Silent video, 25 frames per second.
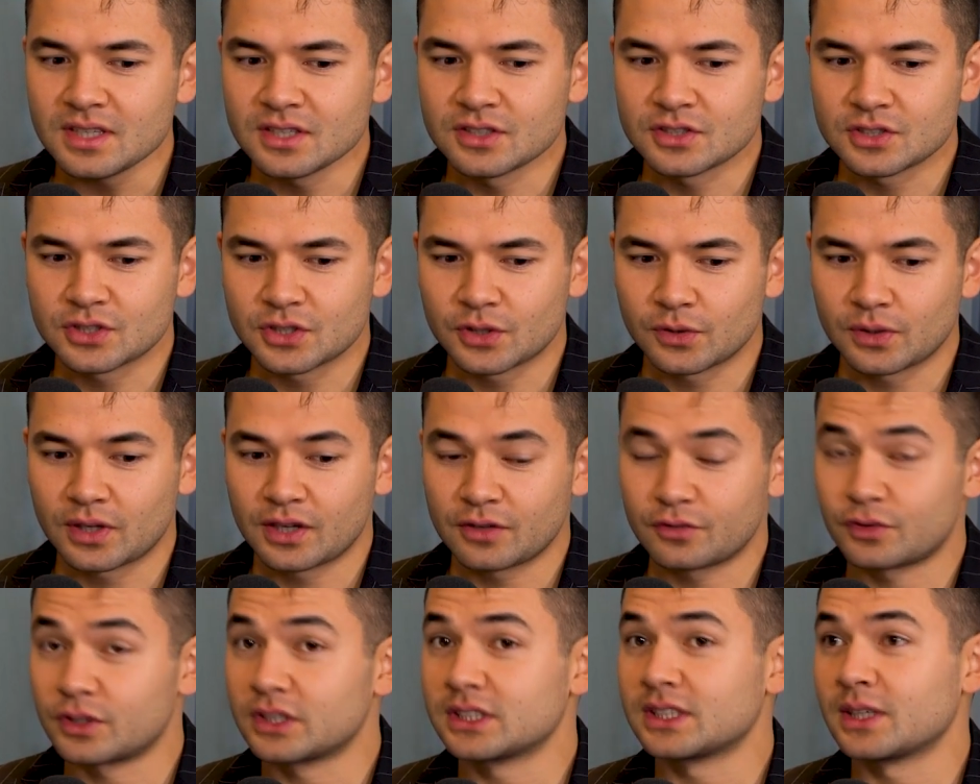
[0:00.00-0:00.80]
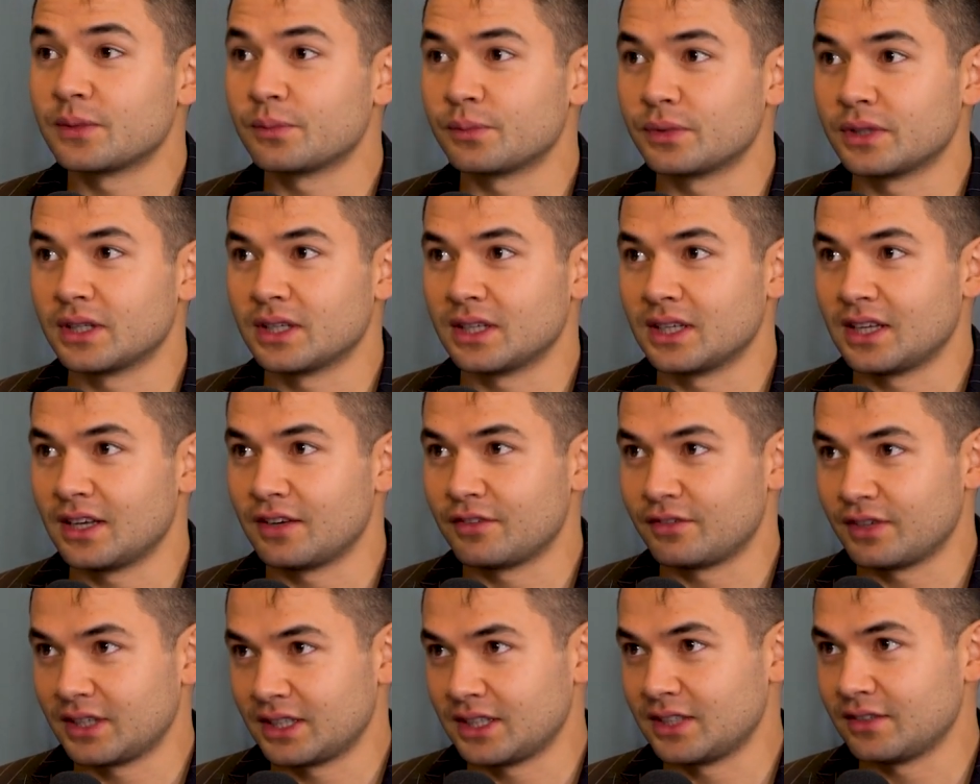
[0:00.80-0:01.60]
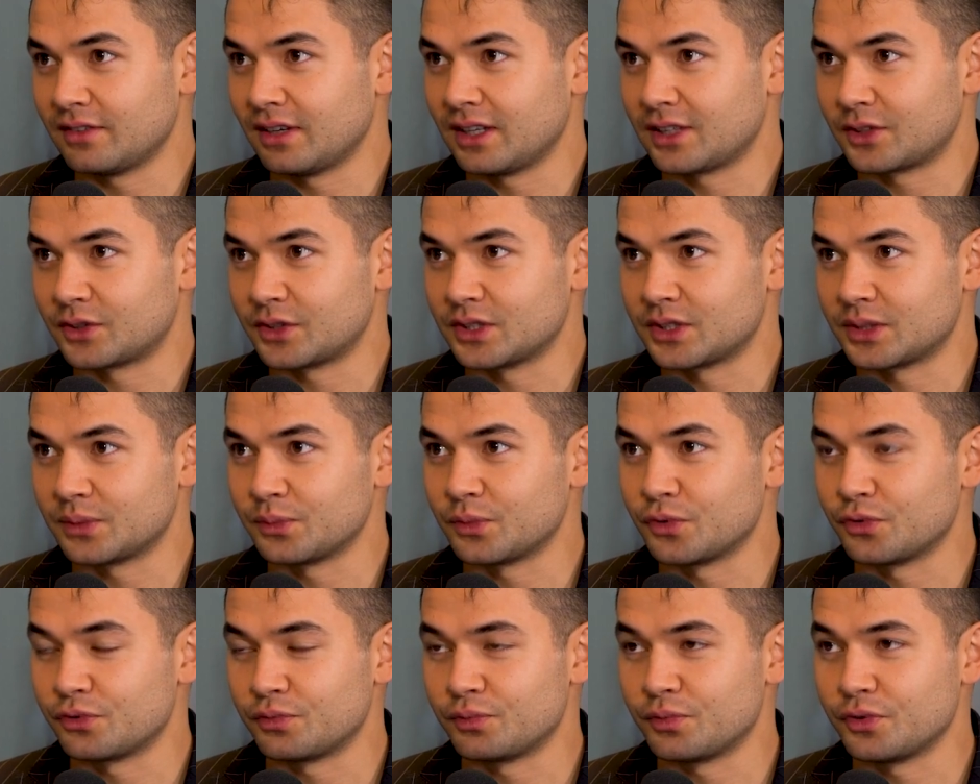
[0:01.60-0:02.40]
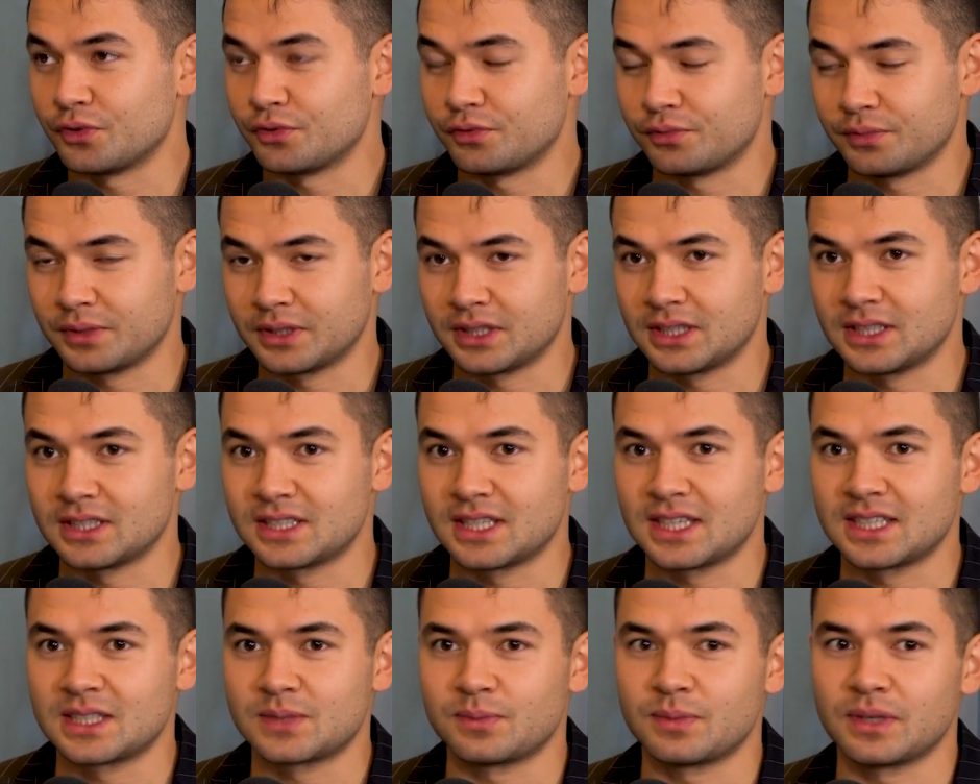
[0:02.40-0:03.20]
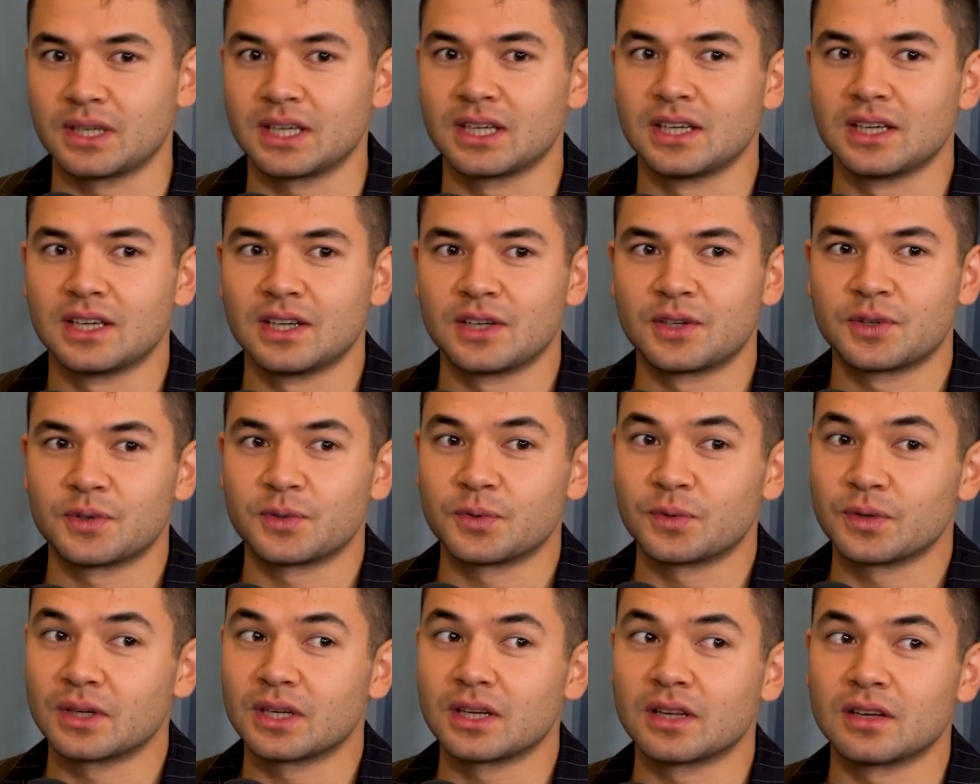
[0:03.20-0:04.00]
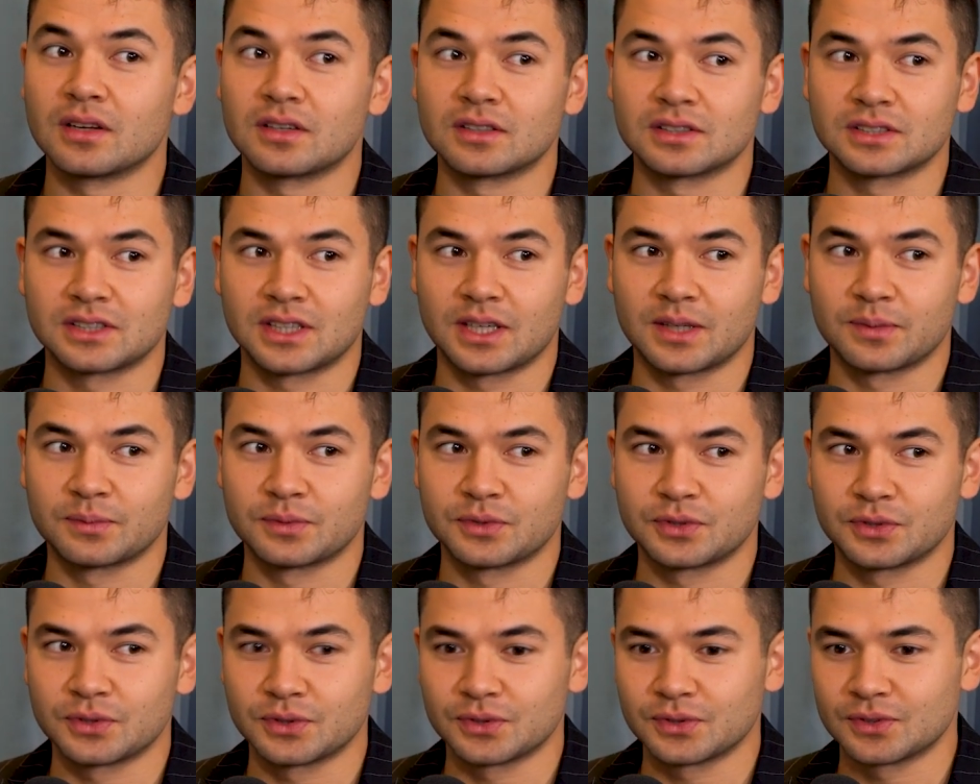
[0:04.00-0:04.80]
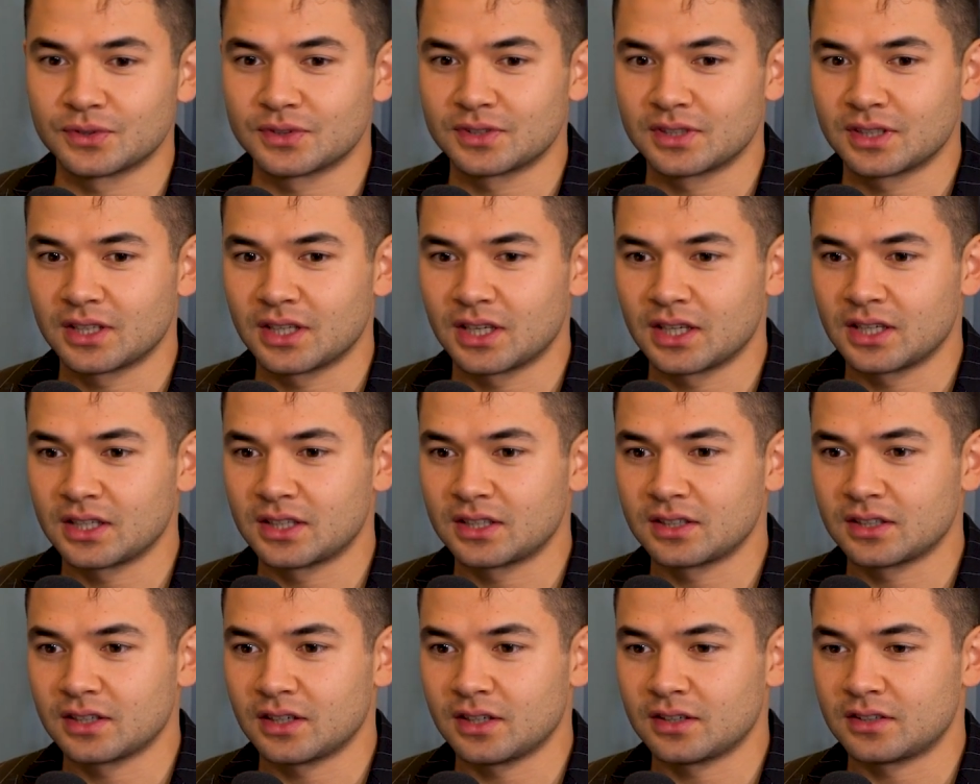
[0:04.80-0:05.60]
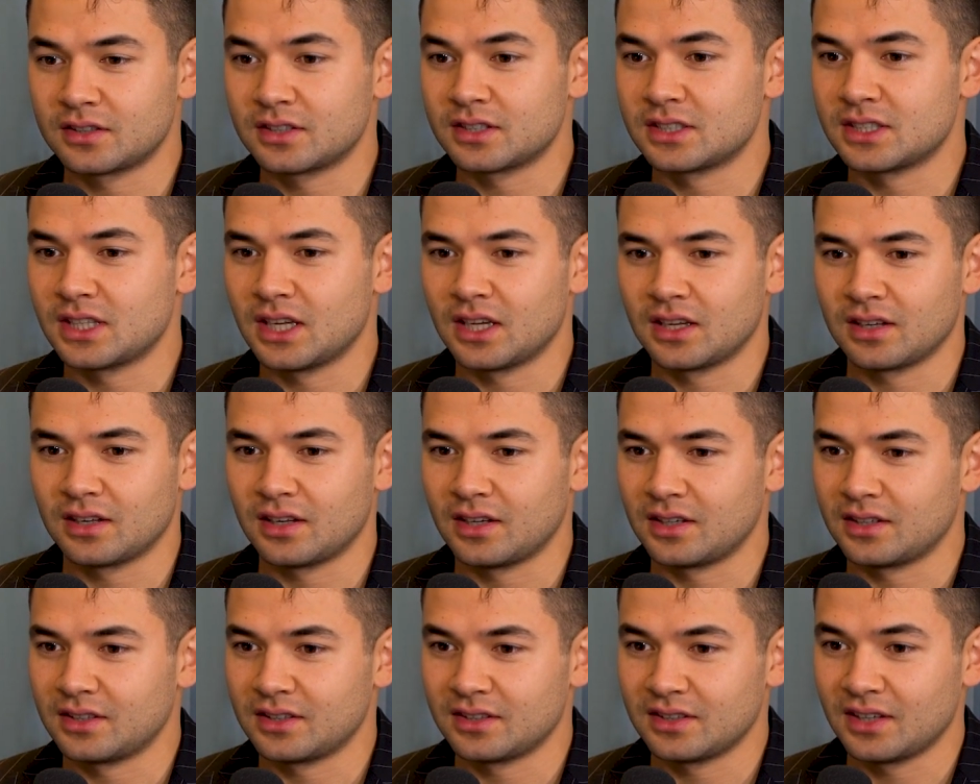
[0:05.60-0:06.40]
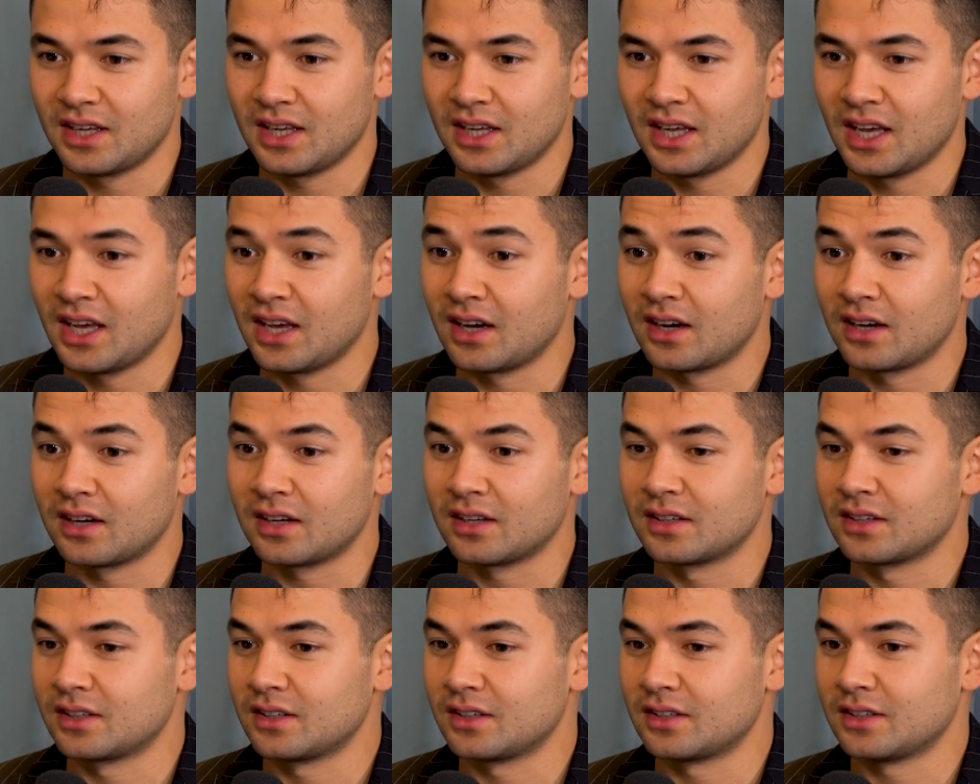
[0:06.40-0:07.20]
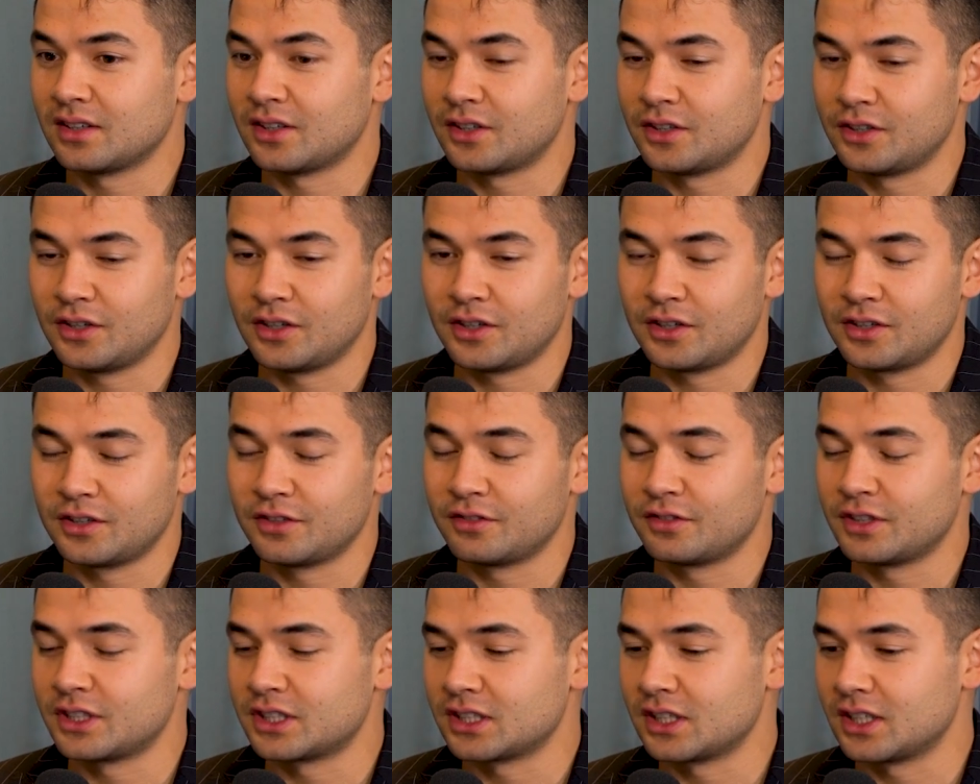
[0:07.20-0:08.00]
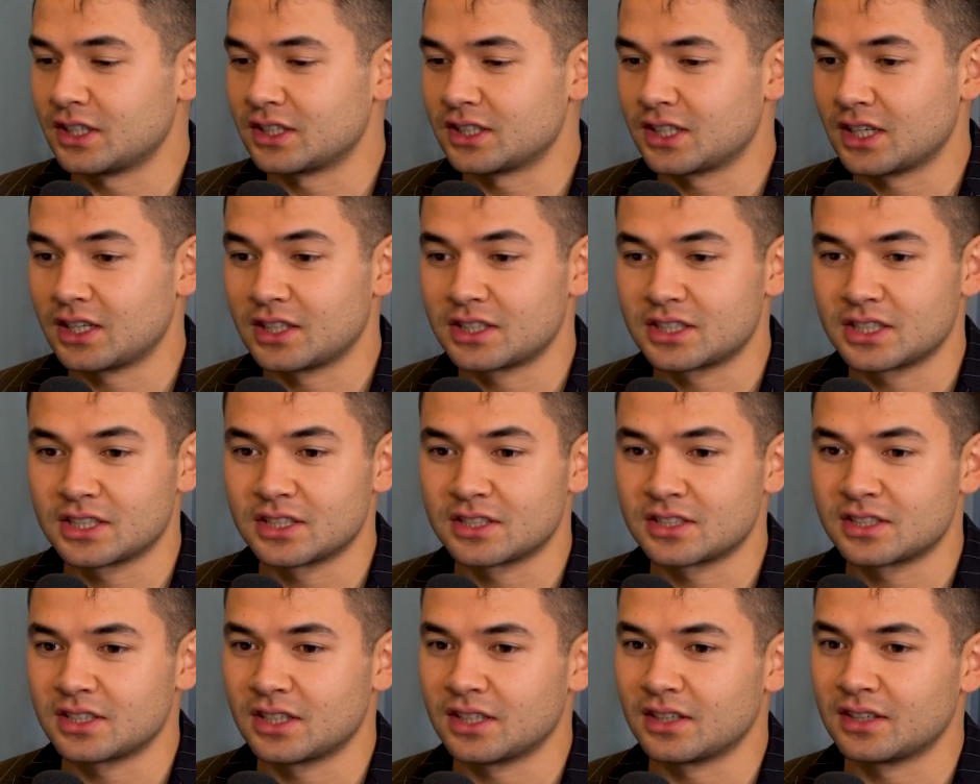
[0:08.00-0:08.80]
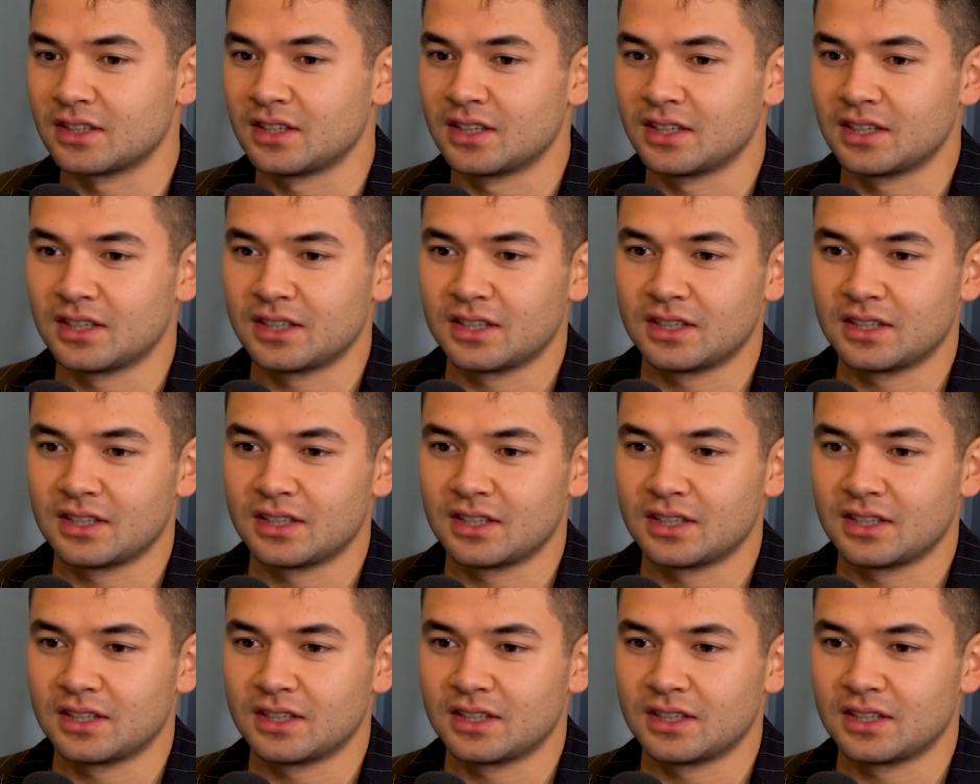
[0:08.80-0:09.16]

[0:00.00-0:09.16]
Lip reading: So like, for example, in the effective altruism movement, it takes me really long time to like understand like AI, artificial intelligence, and